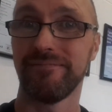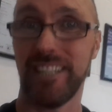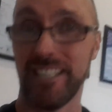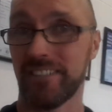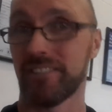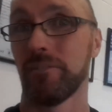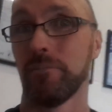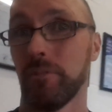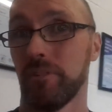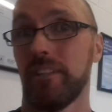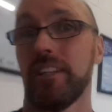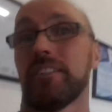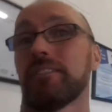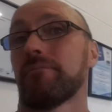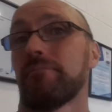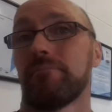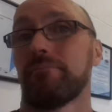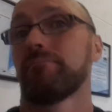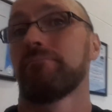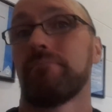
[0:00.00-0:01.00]
That's the word.
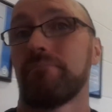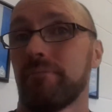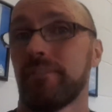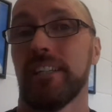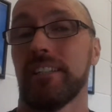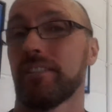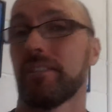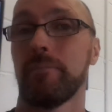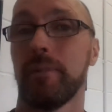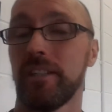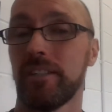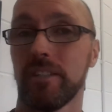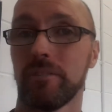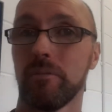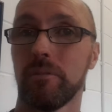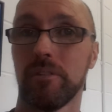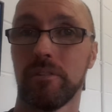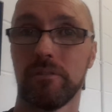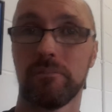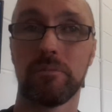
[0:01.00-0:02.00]
That's the basic
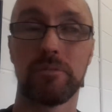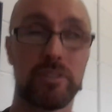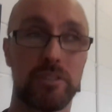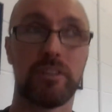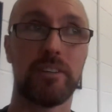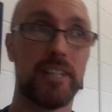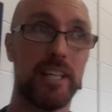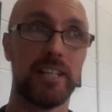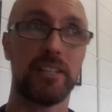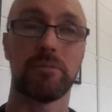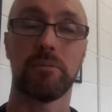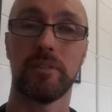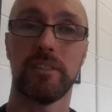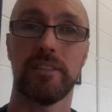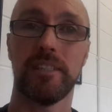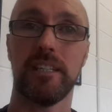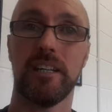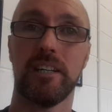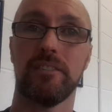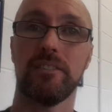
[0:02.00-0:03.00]
word. We're starting to head towards
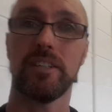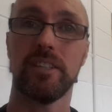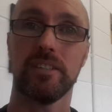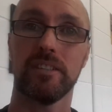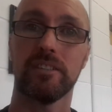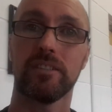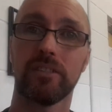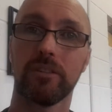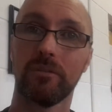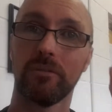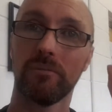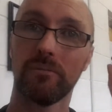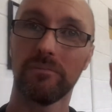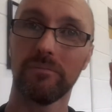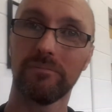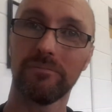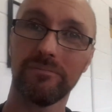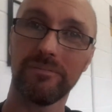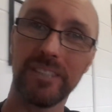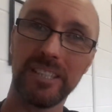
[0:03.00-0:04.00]
dehydration. So
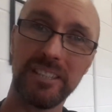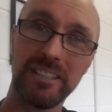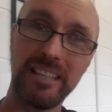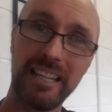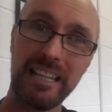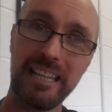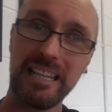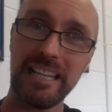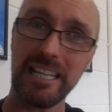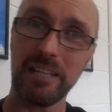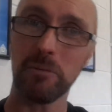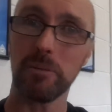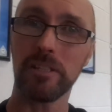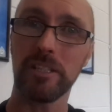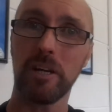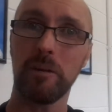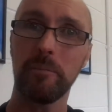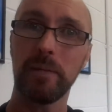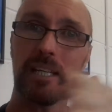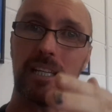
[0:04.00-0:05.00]
when the liquid
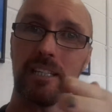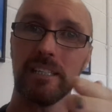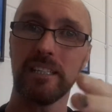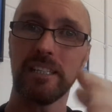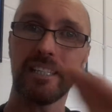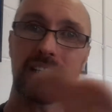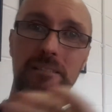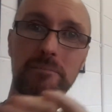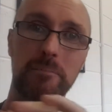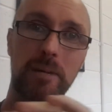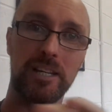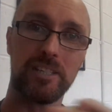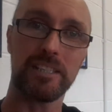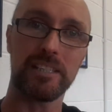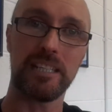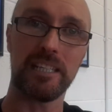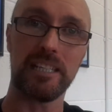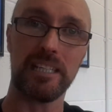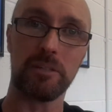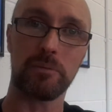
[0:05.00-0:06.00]
coming in isn't
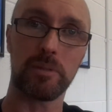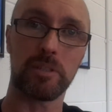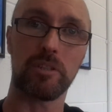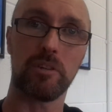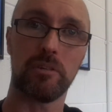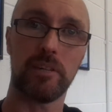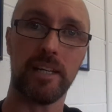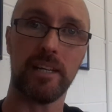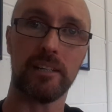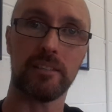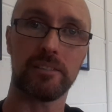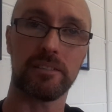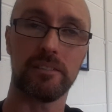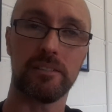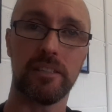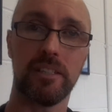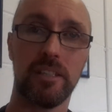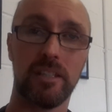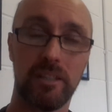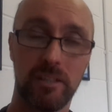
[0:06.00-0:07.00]
matching the liquid going out,
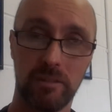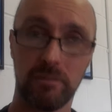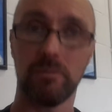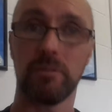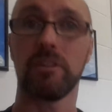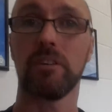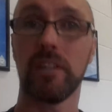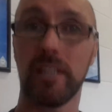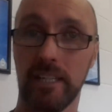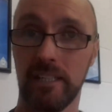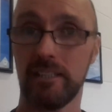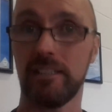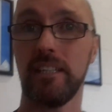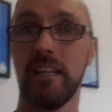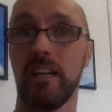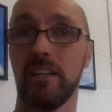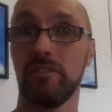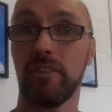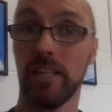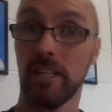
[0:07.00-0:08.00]
we're going to get
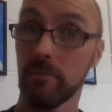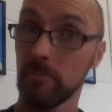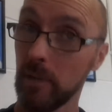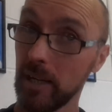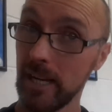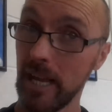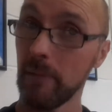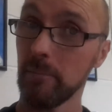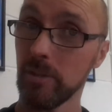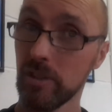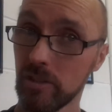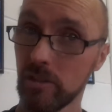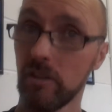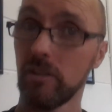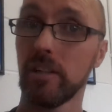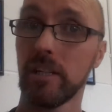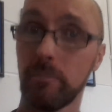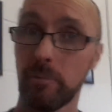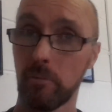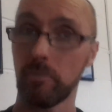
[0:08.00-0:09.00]
dehydrated. Might happen
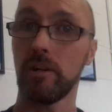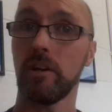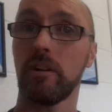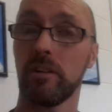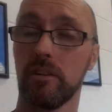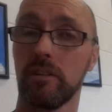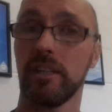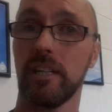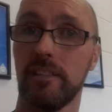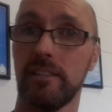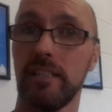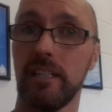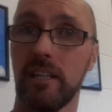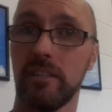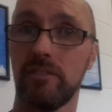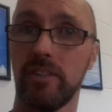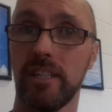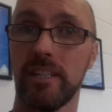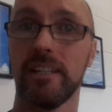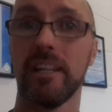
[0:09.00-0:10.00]
slowly, but we are going to get
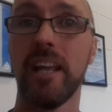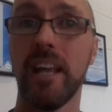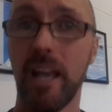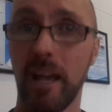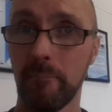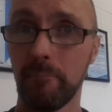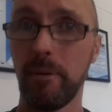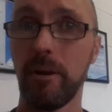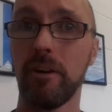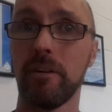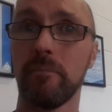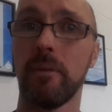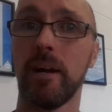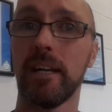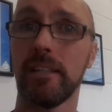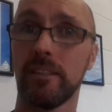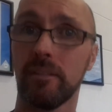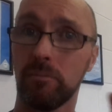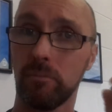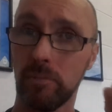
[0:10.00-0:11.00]
dehydrated. And bear in
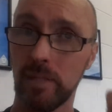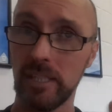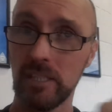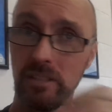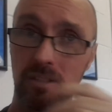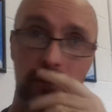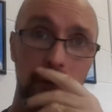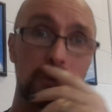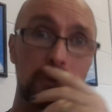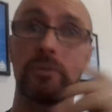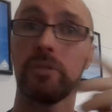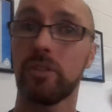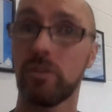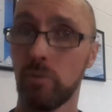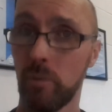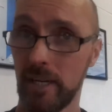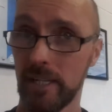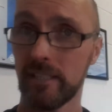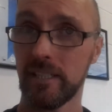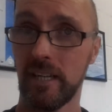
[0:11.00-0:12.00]
mind that we do
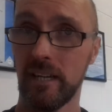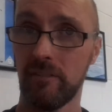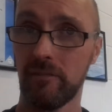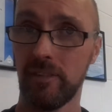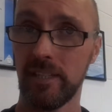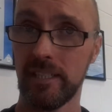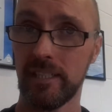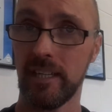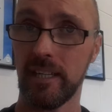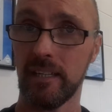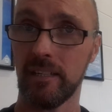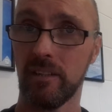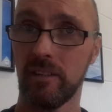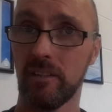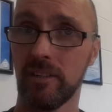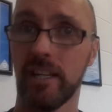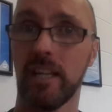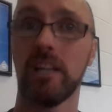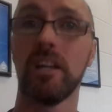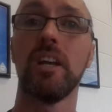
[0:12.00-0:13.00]
sweat every day.
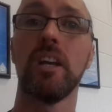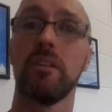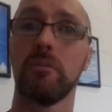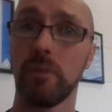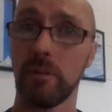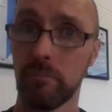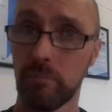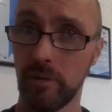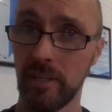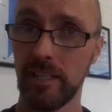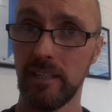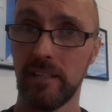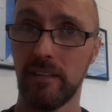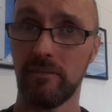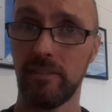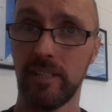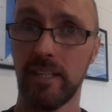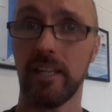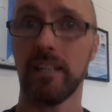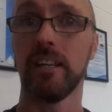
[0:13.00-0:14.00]
Okay, we breathe
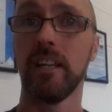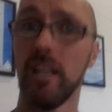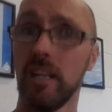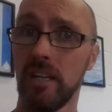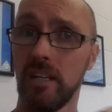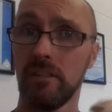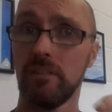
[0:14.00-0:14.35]
every day.